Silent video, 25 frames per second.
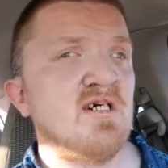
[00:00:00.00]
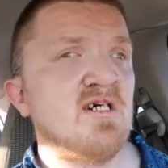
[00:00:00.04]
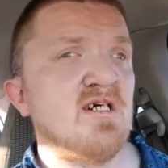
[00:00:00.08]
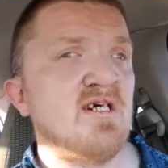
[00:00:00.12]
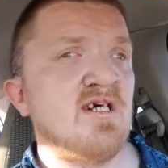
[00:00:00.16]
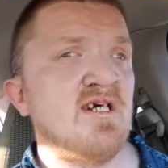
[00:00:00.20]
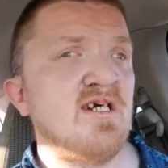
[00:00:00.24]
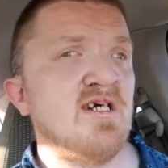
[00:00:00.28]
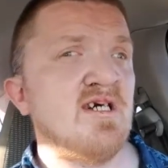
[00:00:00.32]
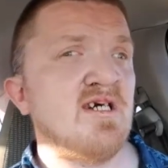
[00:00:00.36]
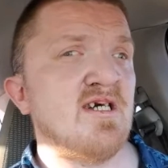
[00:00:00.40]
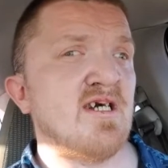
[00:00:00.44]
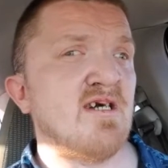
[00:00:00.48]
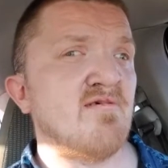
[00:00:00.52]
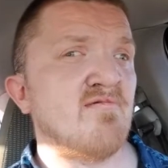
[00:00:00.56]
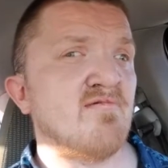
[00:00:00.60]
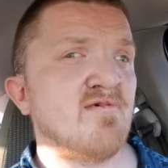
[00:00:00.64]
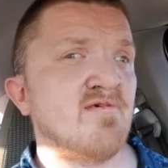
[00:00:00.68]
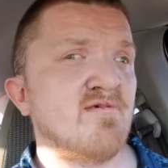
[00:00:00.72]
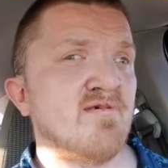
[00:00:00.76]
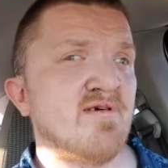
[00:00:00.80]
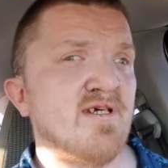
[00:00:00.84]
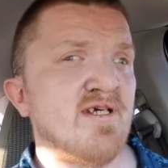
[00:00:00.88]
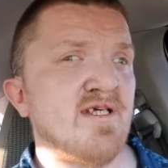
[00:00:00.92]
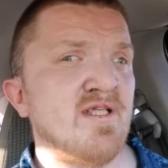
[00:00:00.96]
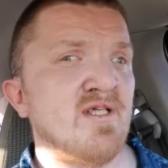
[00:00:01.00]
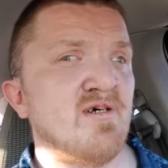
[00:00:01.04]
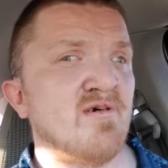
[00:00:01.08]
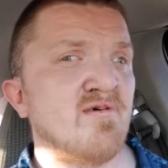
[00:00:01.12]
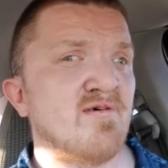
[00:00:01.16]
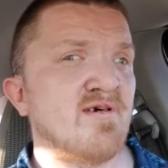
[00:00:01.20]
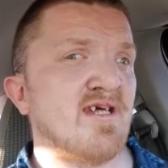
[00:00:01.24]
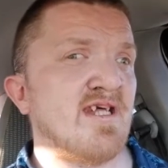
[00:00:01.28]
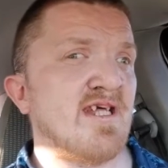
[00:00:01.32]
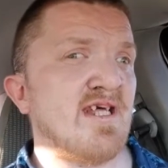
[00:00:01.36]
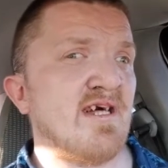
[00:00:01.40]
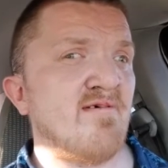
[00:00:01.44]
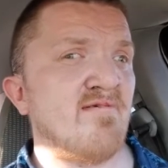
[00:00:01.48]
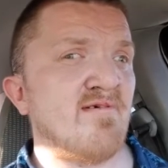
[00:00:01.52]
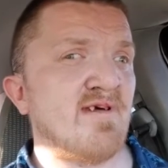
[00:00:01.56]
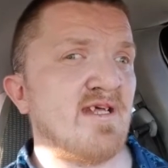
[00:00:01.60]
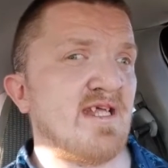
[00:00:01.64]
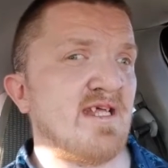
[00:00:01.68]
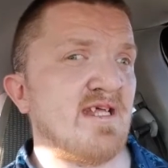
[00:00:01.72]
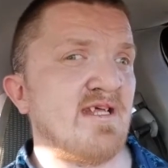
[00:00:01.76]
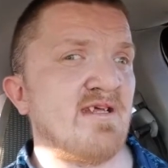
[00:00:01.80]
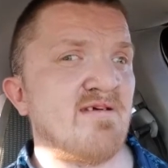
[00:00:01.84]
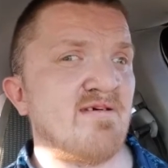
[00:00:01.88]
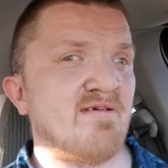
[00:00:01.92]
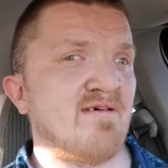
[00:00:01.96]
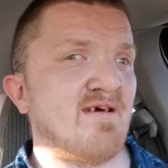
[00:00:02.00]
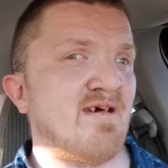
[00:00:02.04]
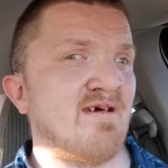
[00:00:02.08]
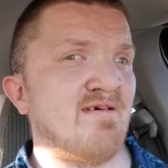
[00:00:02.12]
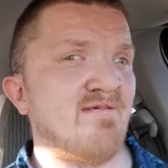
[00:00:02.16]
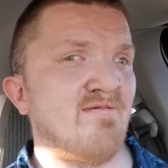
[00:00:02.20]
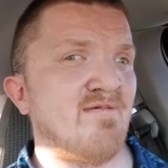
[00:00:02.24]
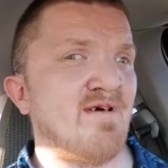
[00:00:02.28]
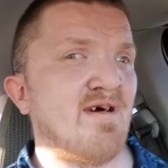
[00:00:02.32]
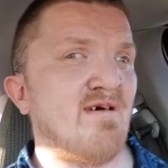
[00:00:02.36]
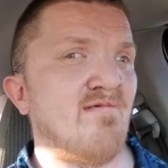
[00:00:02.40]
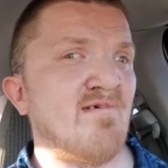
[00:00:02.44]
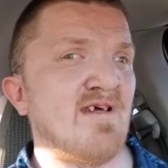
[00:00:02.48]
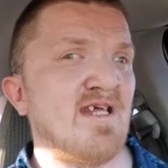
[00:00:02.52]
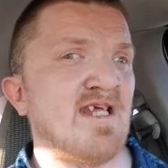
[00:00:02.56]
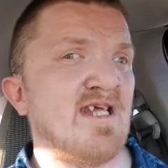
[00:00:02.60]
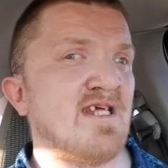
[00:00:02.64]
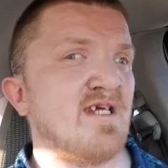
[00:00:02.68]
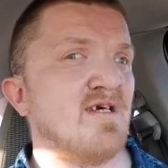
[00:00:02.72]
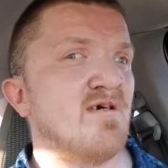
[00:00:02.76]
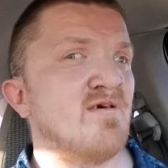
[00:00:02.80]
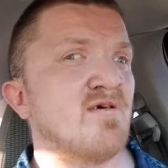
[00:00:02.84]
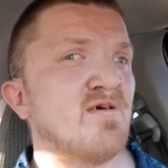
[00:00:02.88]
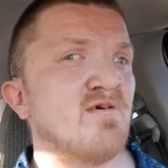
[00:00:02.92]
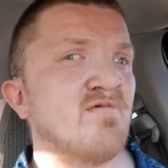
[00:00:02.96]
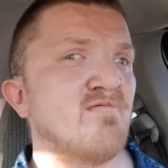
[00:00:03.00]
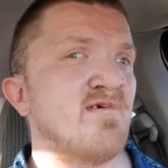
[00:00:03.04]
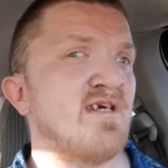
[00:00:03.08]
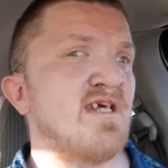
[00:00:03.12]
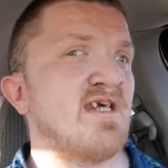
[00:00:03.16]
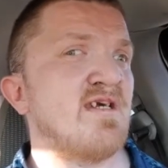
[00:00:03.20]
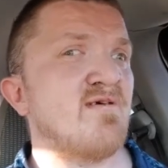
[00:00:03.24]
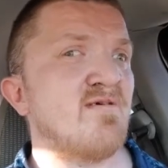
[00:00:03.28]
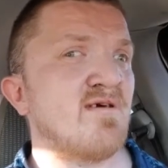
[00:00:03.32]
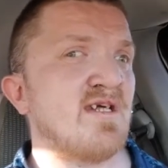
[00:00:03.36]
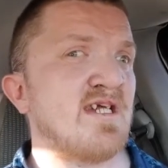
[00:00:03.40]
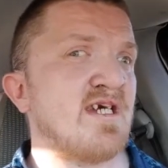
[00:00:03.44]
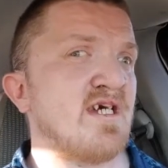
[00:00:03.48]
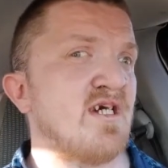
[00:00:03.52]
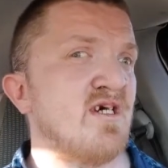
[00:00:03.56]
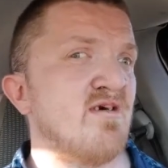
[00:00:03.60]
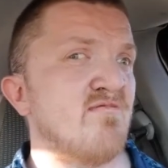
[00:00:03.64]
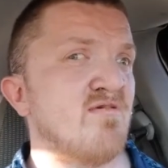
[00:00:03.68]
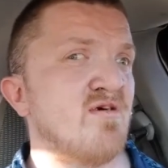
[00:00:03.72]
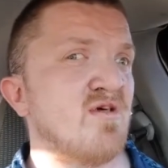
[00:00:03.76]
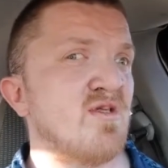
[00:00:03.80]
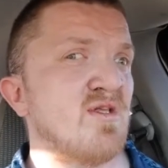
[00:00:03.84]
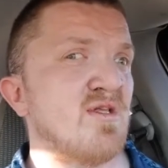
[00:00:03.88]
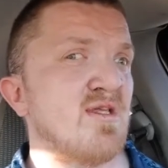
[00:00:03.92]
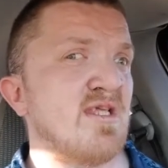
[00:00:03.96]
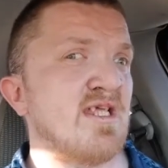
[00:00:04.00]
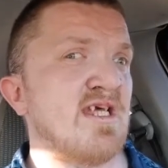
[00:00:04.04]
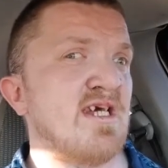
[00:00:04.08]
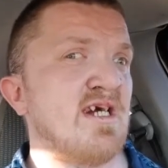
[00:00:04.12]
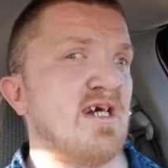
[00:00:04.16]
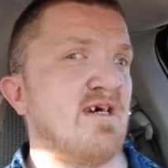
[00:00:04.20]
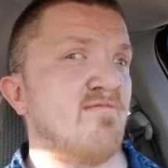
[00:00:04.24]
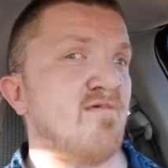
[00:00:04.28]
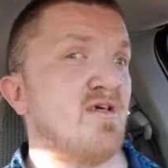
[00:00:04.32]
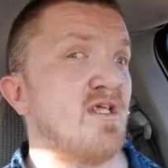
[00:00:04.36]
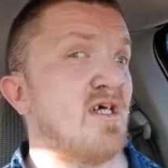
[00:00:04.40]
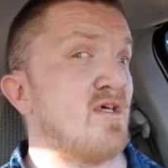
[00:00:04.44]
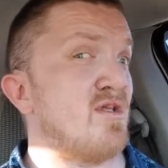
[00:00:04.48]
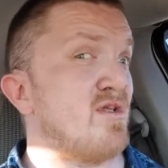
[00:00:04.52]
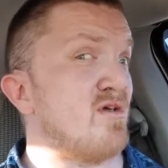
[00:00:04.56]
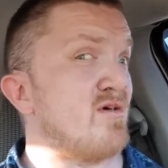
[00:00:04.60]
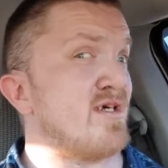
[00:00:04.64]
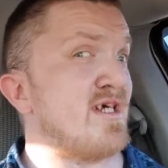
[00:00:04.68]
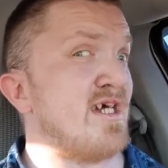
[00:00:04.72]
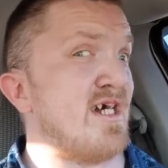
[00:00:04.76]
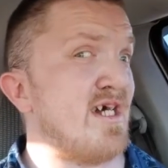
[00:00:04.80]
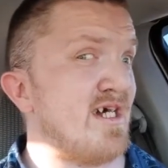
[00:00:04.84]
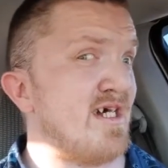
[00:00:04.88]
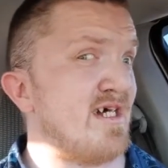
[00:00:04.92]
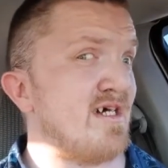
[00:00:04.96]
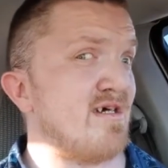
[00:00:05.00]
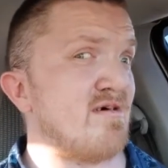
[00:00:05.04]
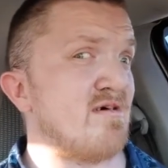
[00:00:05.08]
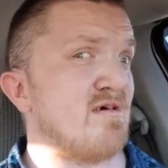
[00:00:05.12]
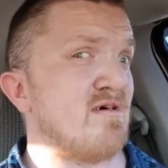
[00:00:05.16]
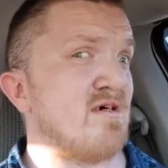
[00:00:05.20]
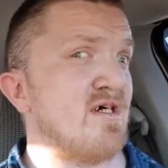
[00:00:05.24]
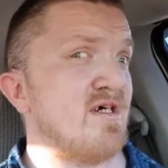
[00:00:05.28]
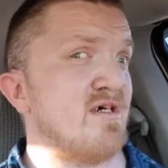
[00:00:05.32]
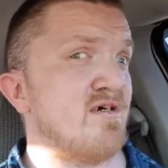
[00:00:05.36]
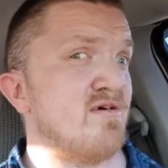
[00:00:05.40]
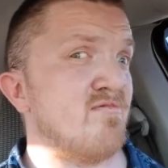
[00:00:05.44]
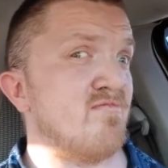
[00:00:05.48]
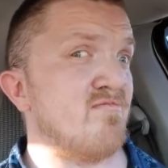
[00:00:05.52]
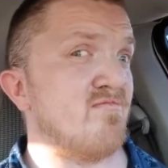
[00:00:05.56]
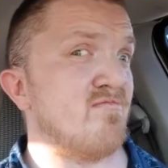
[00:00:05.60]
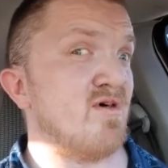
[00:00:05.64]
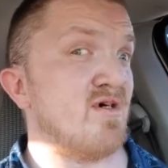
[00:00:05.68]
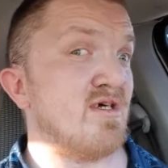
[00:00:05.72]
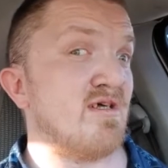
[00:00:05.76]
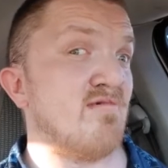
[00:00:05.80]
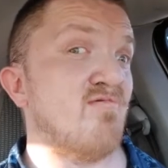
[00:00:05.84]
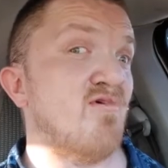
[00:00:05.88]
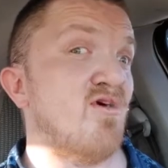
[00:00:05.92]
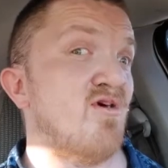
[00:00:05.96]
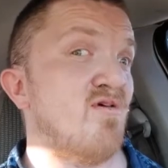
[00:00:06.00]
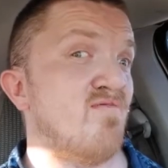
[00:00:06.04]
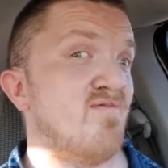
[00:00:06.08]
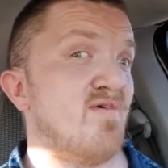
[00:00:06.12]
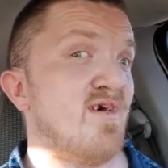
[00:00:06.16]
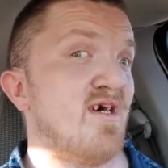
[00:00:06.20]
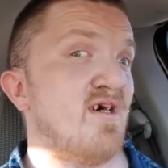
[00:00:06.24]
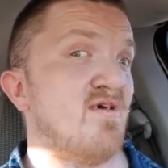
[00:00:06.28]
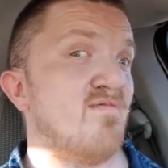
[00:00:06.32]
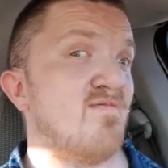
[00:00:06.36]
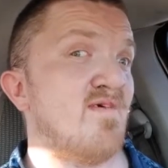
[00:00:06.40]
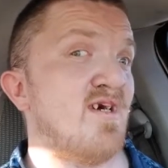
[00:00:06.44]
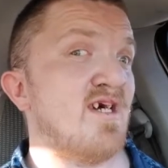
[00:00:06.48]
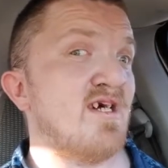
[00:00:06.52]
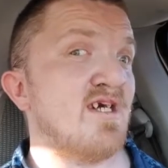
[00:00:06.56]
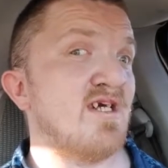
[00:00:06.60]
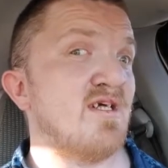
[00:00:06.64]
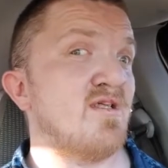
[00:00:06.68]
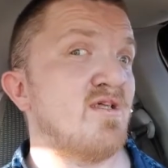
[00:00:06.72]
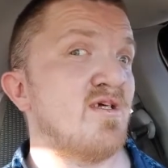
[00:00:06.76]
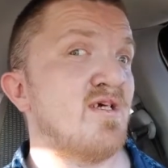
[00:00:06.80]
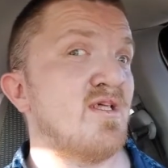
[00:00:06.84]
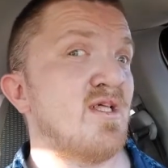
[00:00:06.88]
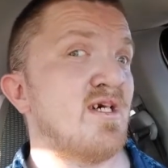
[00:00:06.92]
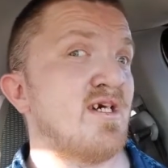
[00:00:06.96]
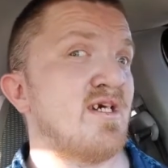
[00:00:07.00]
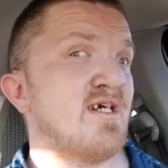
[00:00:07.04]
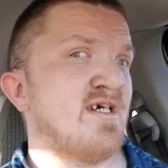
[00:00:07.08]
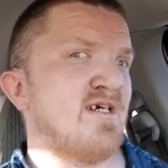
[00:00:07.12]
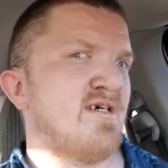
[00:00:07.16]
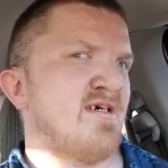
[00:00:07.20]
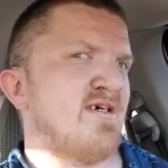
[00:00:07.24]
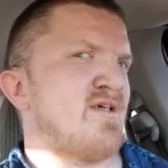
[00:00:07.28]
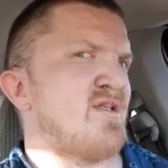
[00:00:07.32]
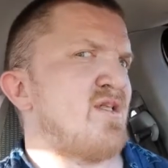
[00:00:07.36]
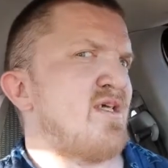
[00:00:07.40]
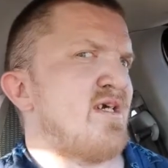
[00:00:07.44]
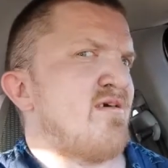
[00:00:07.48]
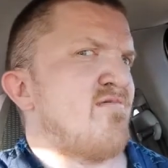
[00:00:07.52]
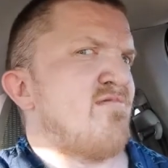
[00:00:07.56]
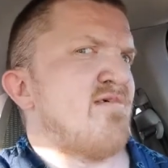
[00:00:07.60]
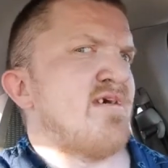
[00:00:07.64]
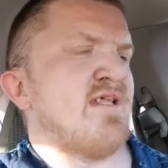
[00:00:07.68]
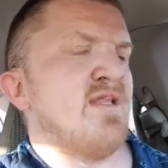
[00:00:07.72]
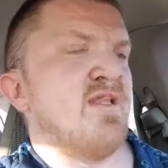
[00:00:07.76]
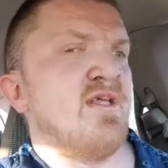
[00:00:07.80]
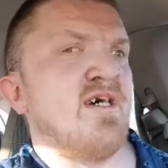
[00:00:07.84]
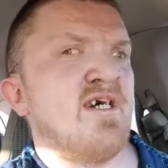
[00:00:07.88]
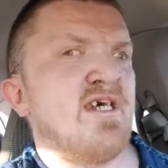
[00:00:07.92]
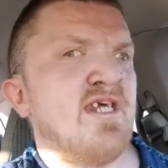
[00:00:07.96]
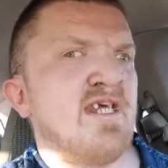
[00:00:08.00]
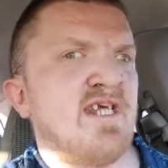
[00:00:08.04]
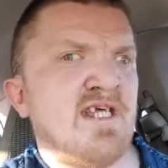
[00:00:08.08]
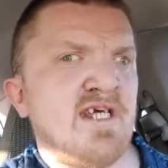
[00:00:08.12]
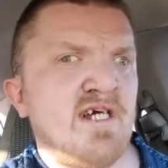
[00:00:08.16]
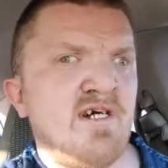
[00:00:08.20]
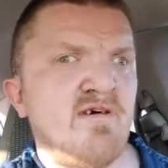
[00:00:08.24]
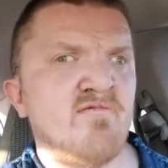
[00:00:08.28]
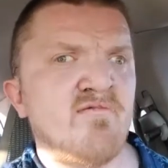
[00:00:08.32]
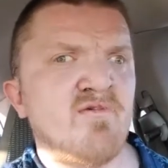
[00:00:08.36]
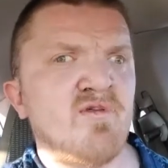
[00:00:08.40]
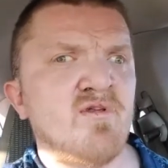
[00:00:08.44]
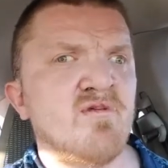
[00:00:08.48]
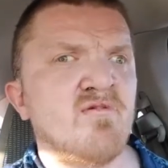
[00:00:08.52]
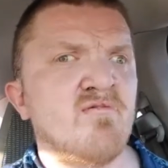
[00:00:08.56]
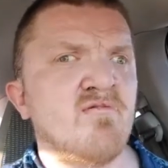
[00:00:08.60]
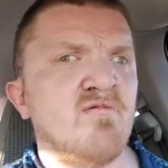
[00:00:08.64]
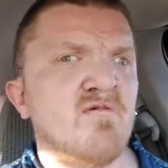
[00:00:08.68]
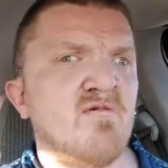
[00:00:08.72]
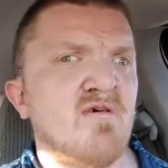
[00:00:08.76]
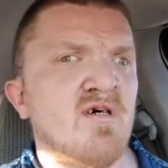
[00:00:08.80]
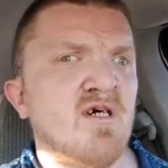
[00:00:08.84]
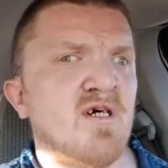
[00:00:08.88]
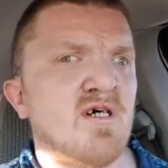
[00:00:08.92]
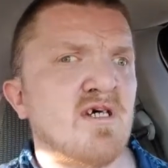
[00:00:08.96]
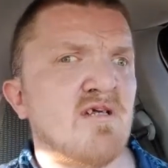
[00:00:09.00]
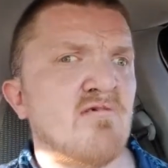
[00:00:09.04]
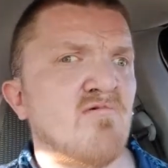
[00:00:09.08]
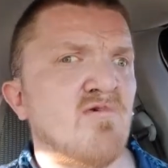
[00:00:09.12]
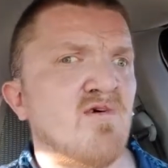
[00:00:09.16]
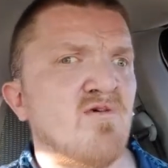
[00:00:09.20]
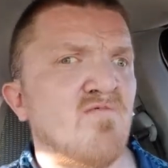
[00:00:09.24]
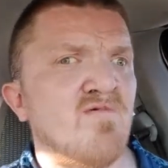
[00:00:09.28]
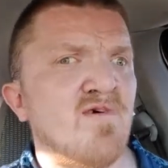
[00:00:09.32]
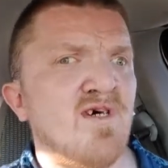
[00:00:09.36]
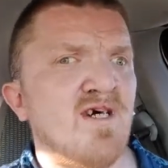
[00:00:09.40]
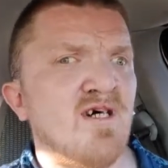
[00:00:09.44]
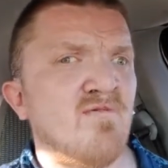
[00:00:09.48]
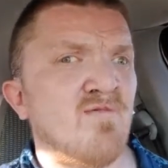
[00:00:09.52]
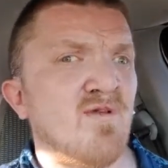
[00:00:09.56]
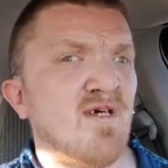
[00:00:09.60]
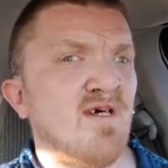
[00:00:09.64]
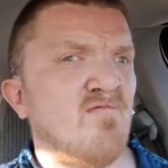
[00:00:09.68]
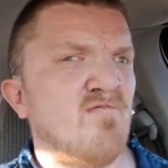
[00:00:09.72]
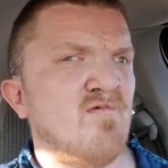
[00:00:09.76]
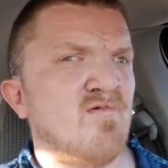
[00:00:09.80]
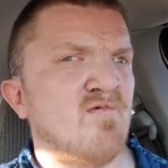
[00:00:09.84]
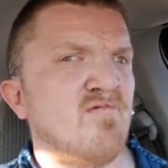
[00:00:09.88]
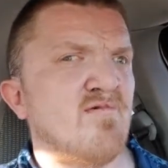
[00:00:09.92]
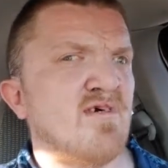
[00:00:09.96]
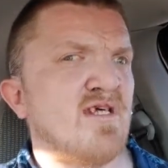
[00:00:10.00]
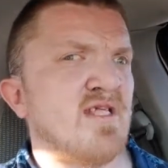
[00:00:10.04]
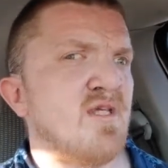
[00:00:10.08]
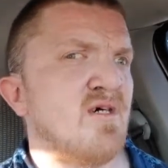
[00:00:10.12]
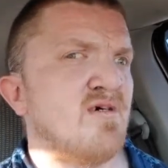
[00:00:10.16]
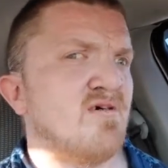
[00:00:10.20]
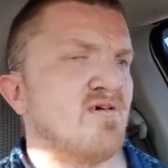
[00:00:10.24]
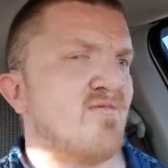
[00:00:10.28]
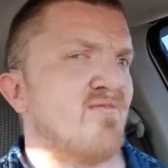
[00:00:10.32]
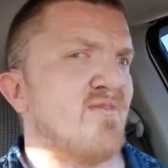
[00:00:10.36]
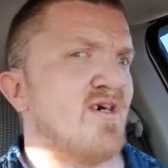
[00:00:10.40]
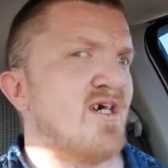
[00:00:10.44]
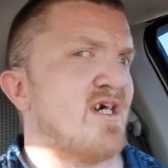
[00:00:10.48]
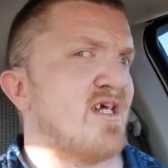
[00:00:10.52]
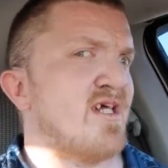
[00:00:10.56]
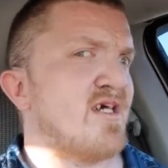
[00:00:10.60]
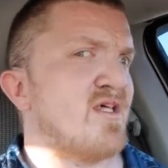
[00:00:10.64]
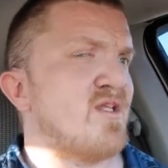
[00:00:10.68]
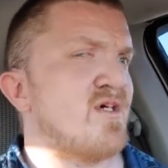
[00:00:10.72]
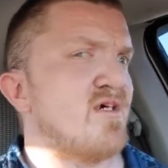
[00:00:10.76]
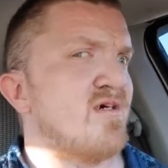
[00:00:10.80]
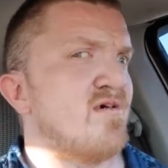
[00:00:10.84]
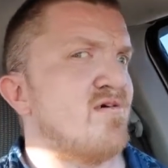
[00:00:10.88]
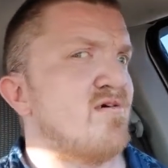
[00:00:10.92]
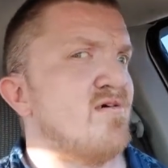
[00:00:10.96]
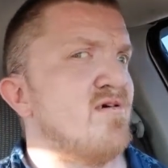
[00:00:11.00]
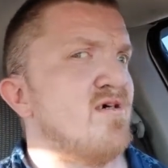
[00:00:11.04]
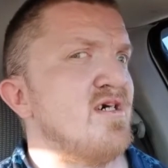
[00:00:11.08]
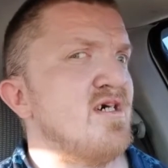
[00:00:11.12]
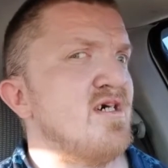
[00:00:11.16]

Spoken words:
And because I was starting to research Cummins. I mean, I looked at a 12 valve actually, I think it was a 97 12 valve. That one was an automatic though.